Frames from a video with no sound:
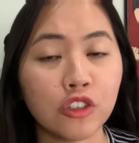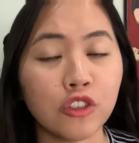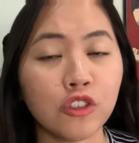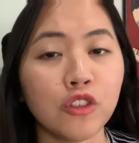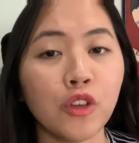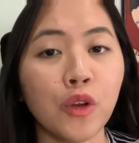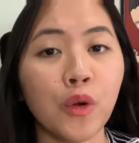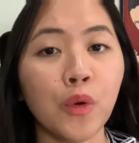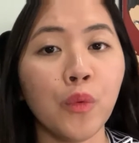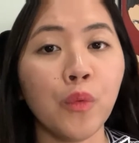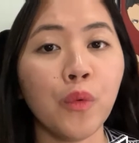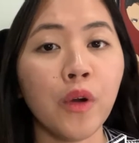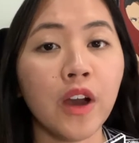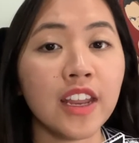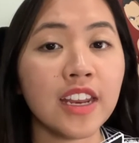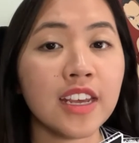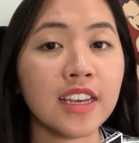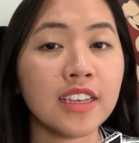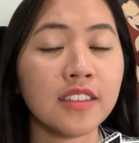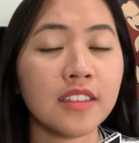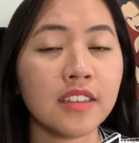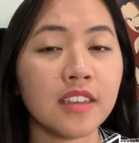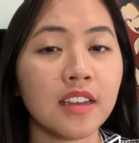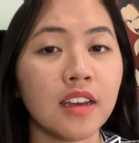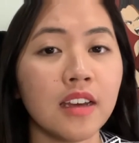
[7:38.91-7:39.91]
So what
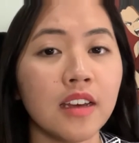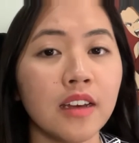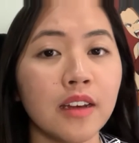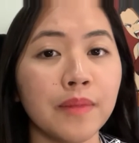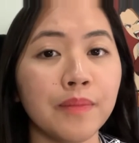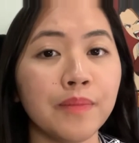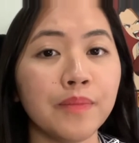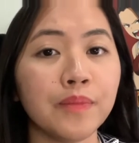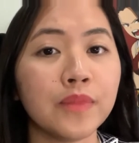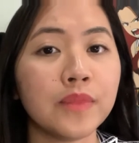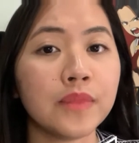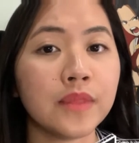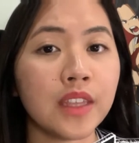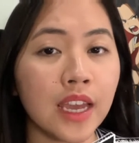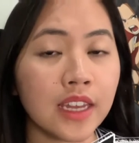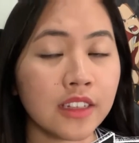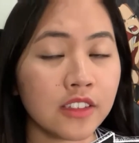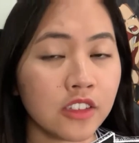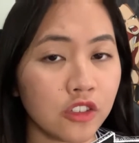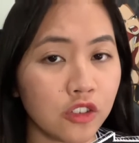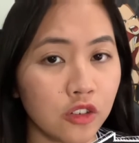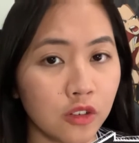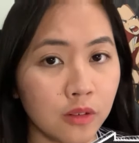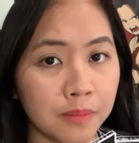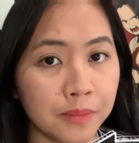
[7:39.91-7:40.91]
is debt
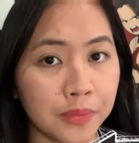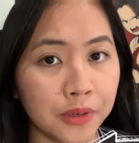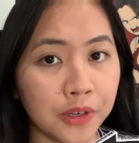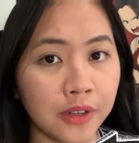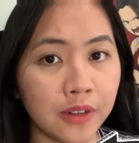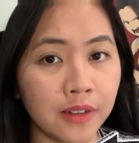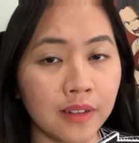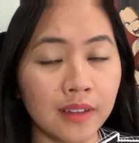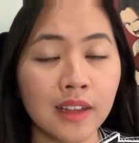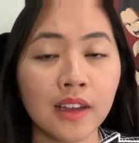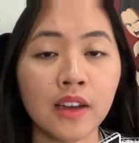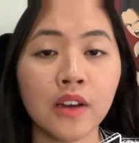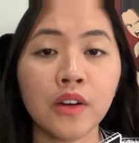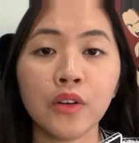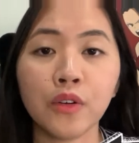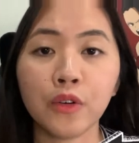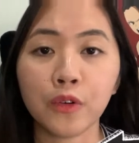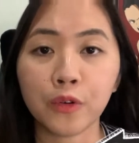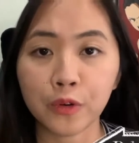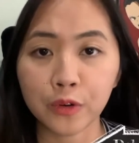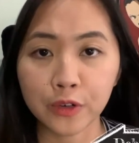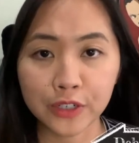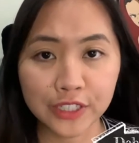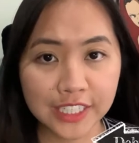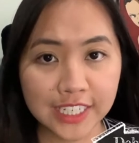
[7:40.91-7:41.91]
snowball
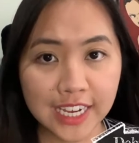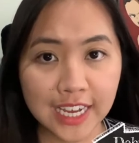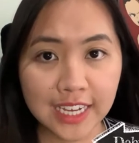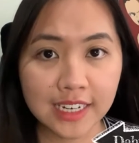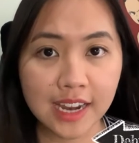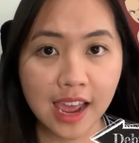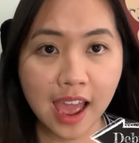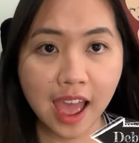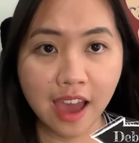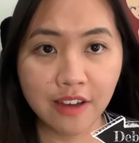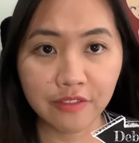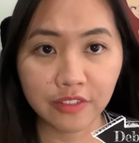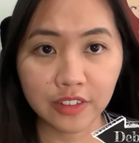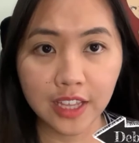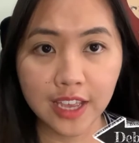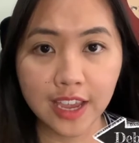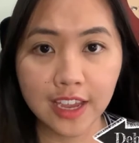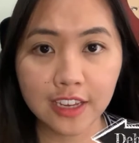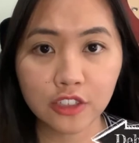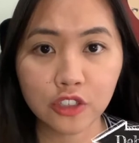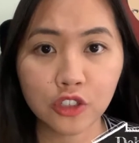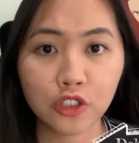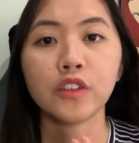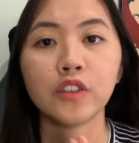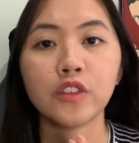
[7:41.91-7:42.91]
or debt avalanche?